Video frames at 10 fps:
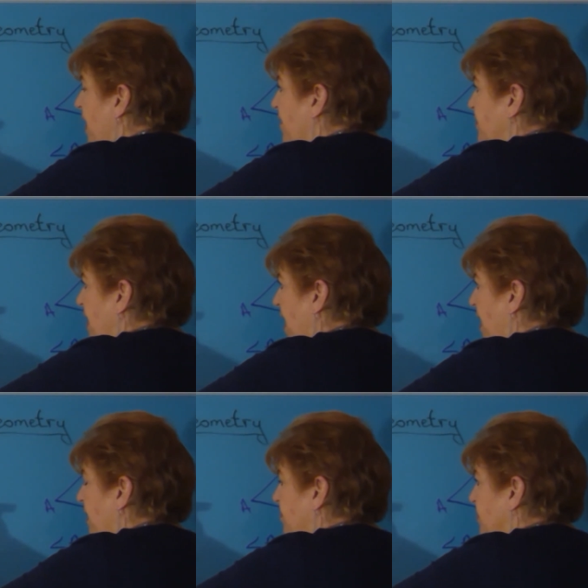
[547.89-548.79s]
have to
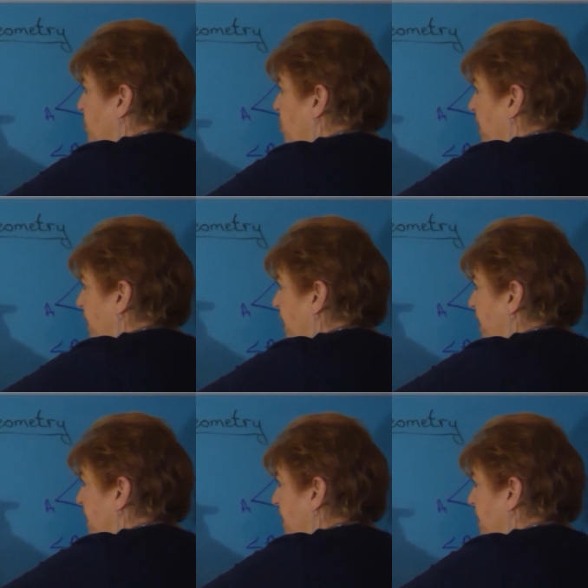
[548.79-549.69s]
add up to
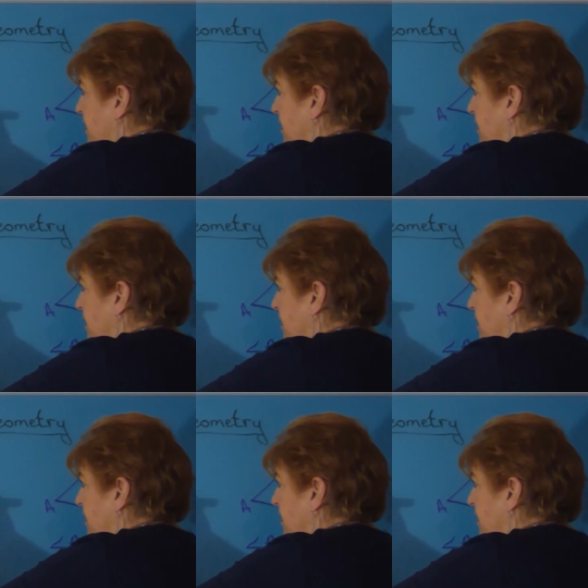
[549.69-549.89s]
180.